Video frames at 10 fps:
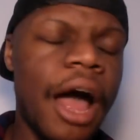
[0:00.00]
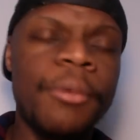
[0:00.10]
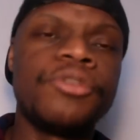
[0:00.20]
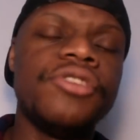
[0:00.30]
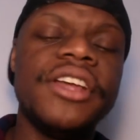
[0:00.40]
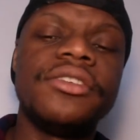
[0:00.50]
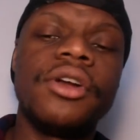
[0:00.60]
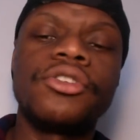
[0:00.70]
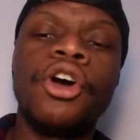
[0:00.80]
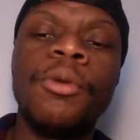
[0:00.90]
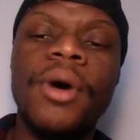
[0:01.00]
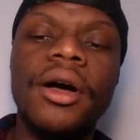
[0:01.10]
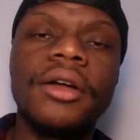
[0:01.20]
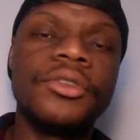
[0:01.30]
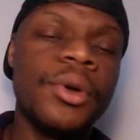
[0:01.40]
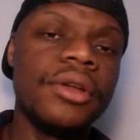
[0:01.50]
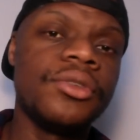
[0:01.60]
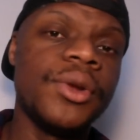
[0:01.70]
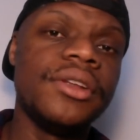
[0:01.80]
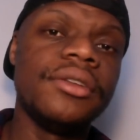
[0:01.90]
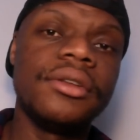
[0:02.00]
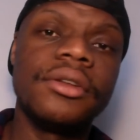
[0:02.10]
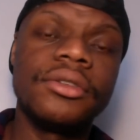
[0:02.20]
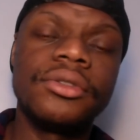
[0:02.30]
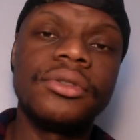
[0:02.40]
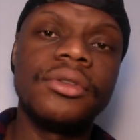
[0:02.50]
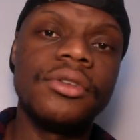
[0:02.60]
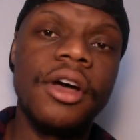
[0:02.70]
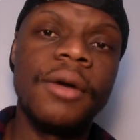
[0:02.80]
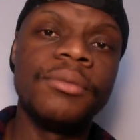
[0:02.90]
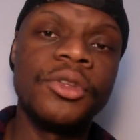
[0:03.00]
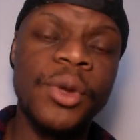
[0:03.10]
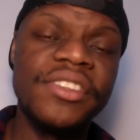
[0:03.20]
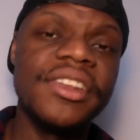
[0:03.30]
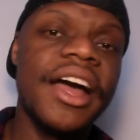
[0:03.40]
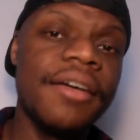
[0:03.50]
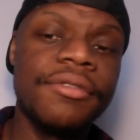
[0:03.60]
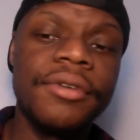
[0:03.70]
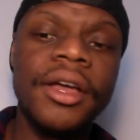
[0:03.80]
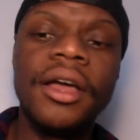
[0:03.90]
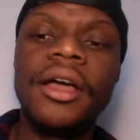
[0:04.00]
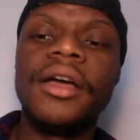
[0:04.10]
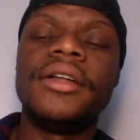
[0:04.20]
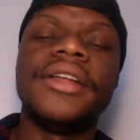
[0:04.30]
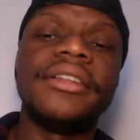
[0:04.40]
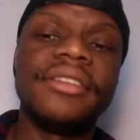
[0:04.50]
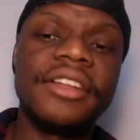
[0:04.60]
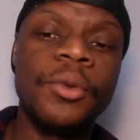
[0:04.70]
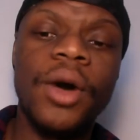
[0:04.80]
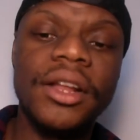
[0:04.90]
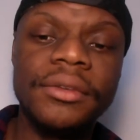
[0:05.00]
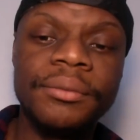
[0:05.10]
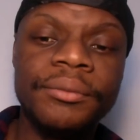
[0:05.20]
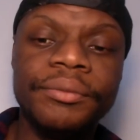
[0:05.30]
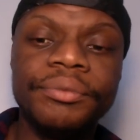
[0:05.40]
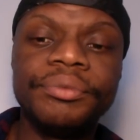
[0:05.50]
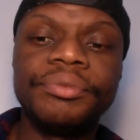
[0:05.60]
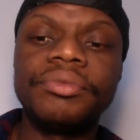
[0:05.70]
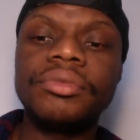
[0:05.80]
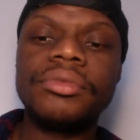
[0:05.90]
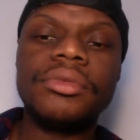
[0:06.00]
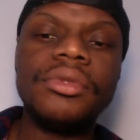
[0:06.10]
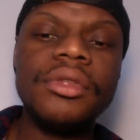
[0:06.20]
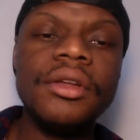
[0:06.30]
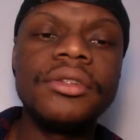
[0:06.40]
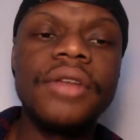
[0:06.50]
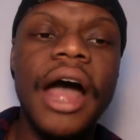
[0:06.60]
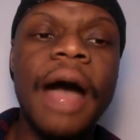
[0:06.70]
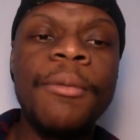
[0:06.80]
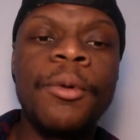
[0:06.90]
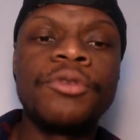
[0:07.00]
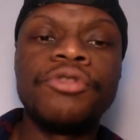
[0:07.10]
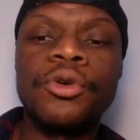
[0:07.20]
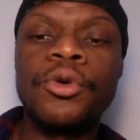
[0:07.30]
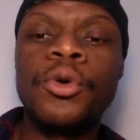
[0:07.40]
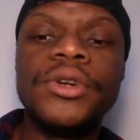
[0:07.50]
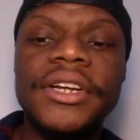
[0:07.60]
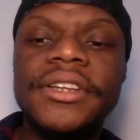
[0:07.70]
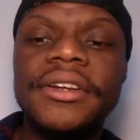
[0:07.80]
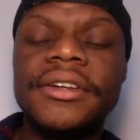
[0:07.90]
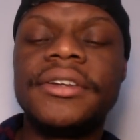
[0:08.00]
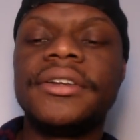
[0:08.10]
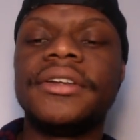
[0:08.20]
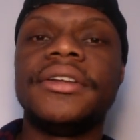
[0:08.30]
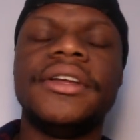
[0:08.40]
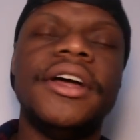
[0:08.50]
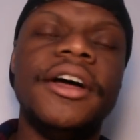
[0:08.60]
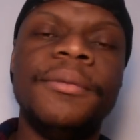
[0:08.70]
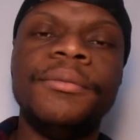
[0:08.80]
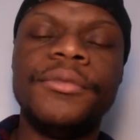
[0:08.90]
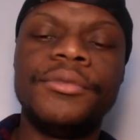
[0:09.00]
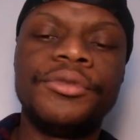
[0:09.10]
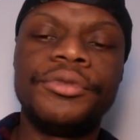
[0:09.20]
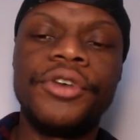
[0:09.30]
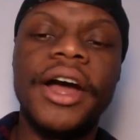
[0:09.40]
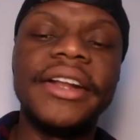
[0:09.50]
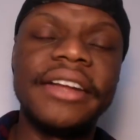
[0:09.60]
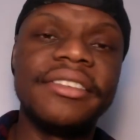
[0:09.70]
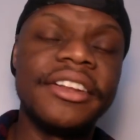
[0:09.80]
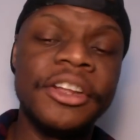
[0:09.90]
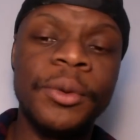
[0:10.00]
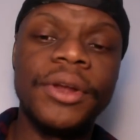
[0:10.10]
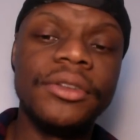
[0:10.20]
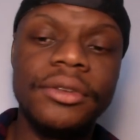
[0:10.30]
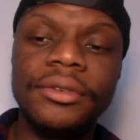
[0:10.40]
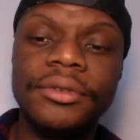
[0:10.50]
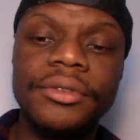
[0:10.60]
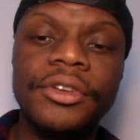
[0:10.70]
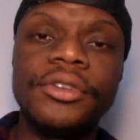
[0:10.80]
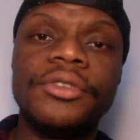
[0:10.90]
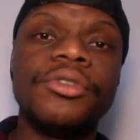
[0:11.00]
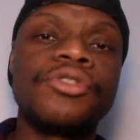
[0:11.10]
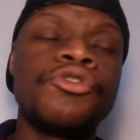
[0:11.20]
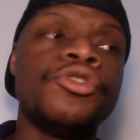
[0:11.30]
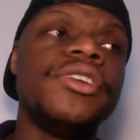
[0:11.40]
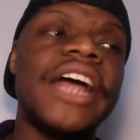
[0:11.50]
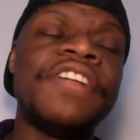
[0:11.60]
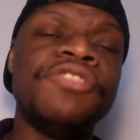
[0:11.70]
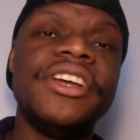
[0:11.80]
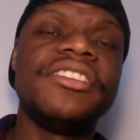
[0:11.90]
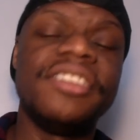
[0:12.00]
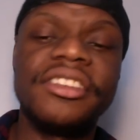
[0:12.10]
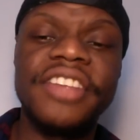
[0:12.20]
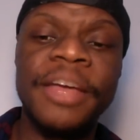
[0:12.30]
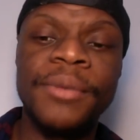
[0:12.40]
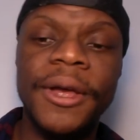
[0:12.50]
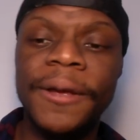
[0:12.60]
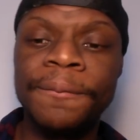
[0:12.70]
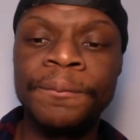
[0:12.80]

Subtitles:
was released in October the 29th, 1991. The album was recorded throughout 1991. So it was recorded and released in the same year.